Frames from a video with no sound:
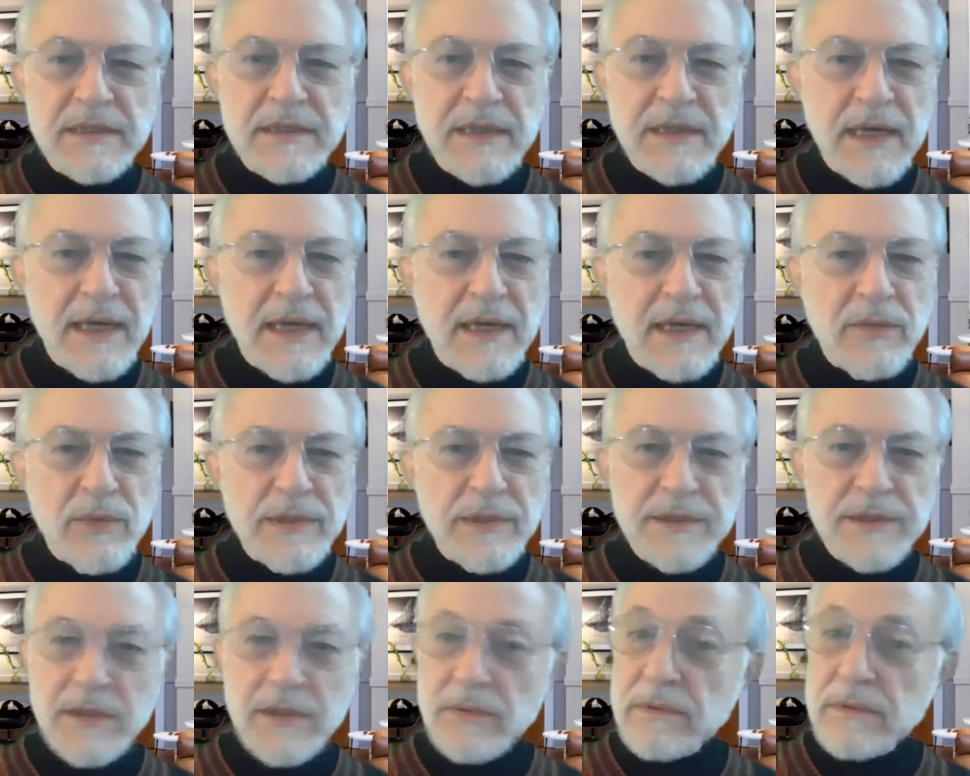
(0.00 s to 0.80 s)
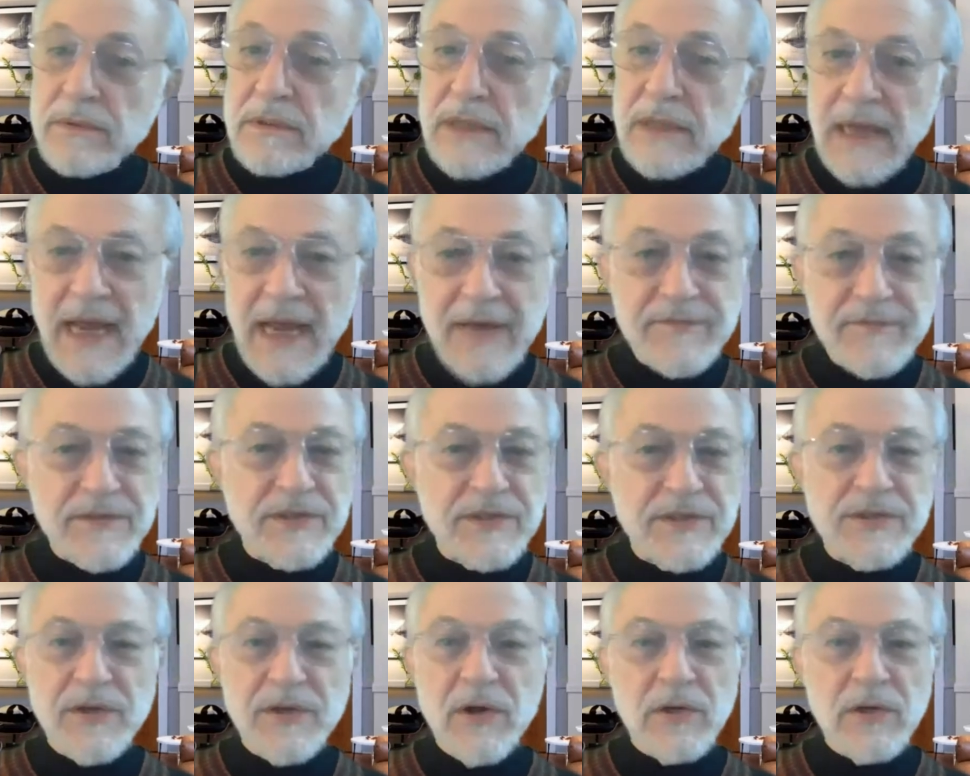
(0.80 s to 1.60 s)
and we don't have
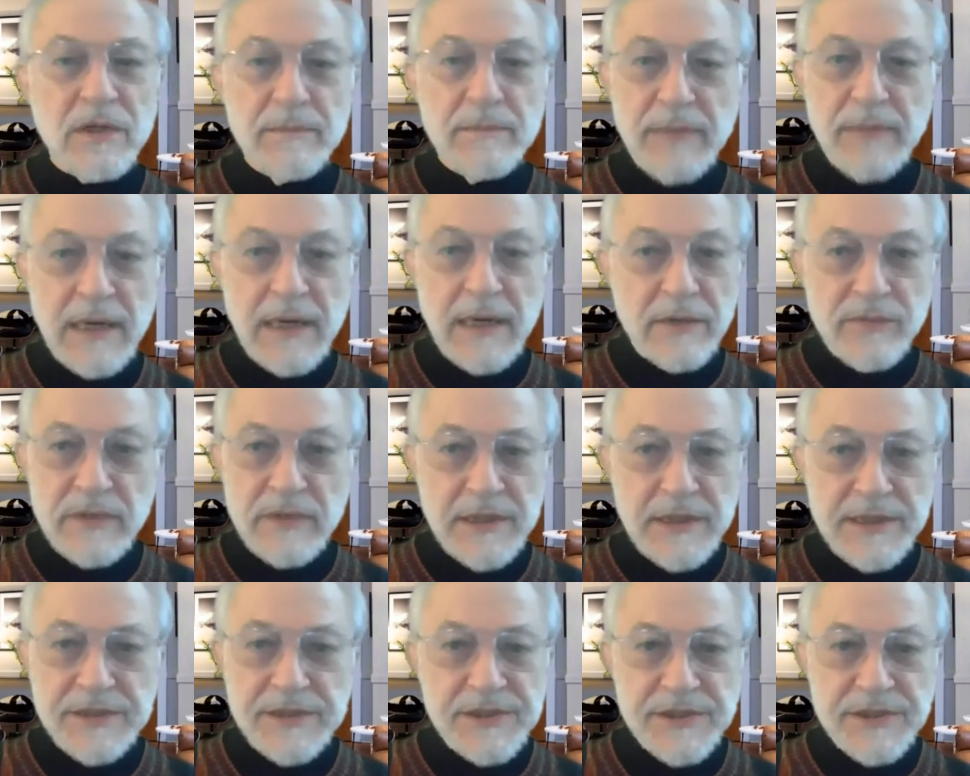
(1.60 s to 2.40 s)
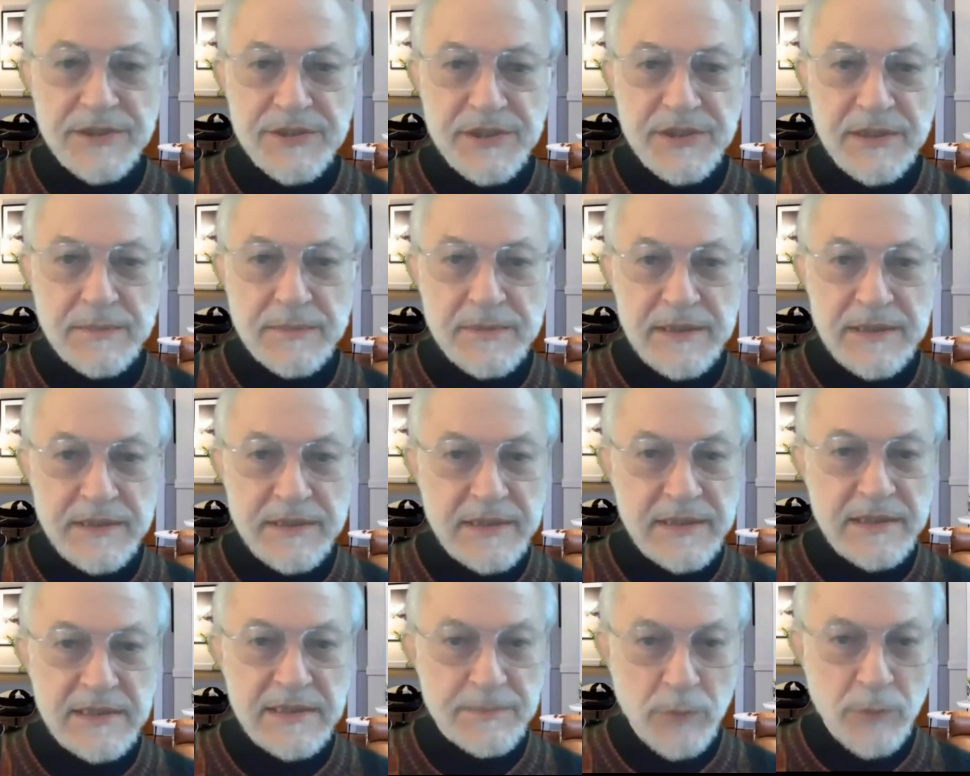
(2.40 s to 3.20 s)
to talk about relationships at
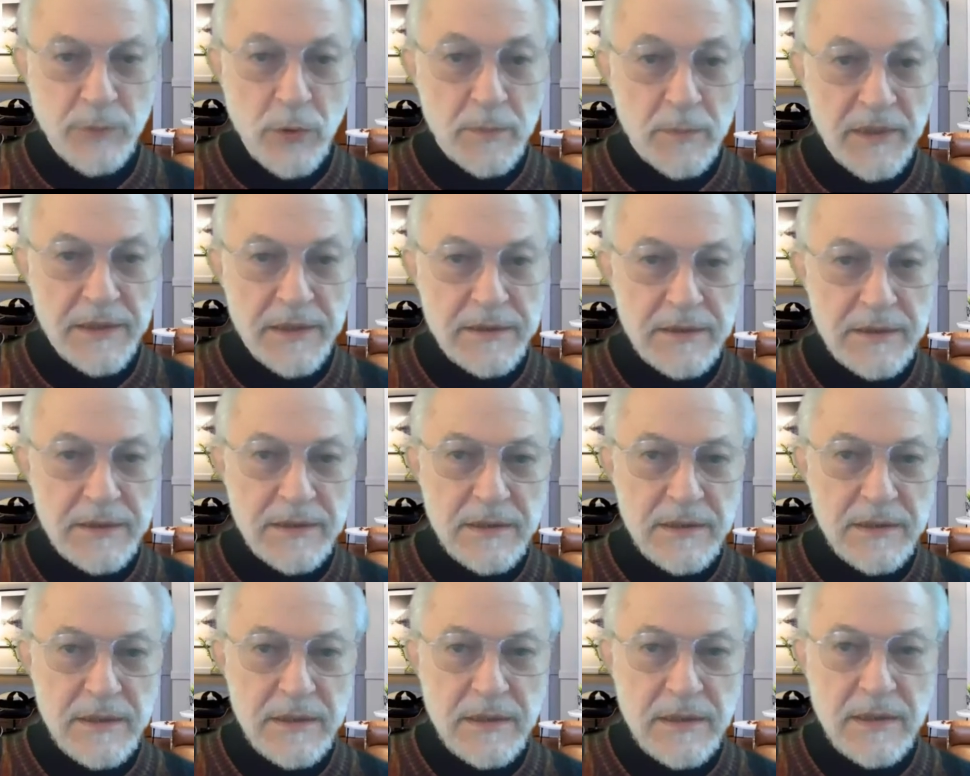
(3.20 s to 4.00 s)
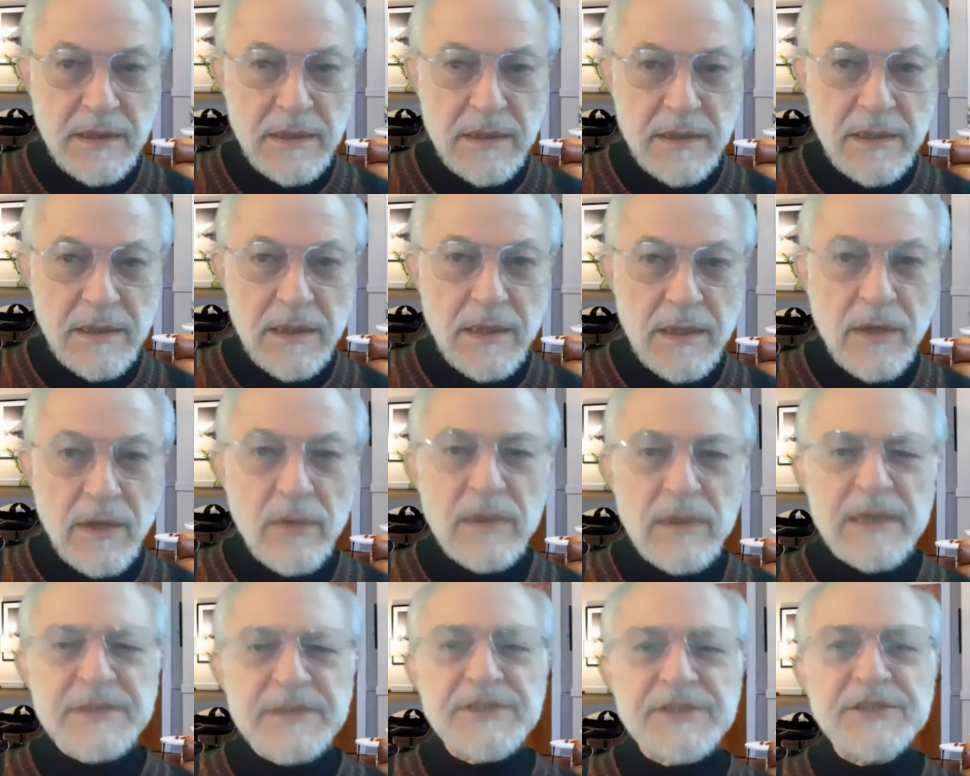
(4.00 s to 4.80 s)
this moment.
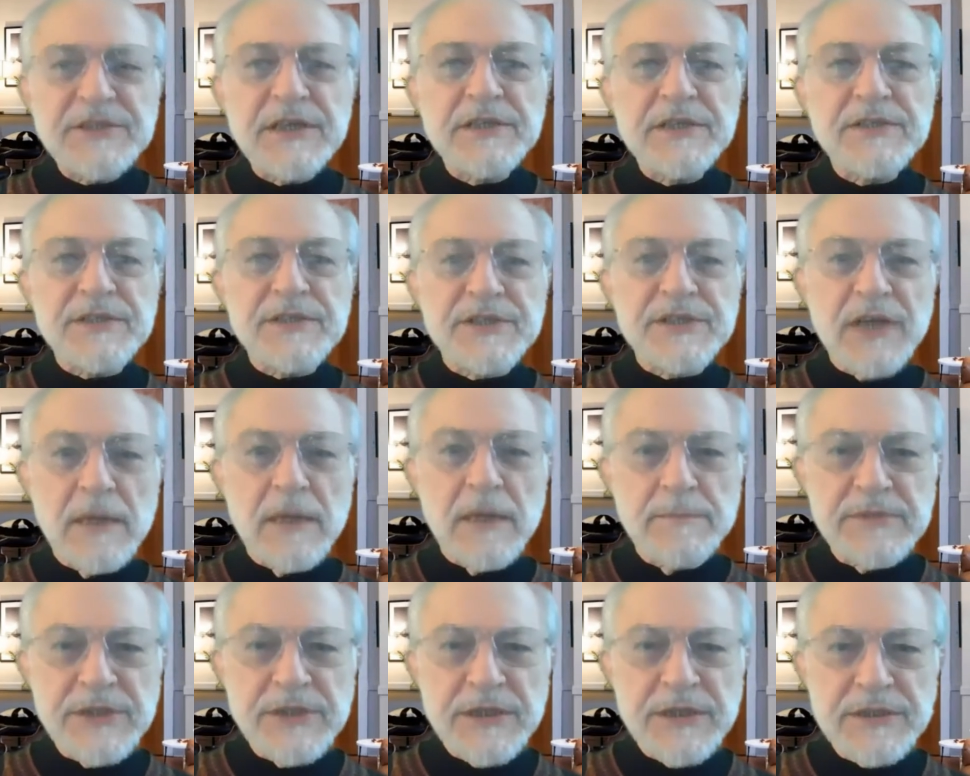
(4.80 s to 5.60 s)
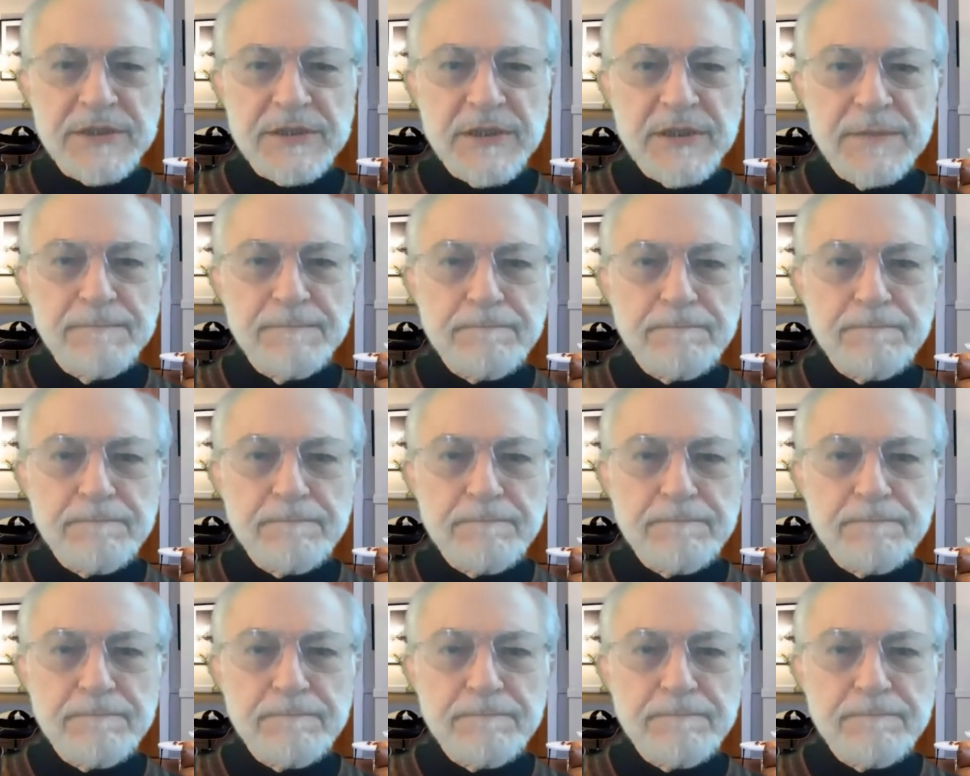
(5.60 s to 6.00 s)
Well, let's change the subject.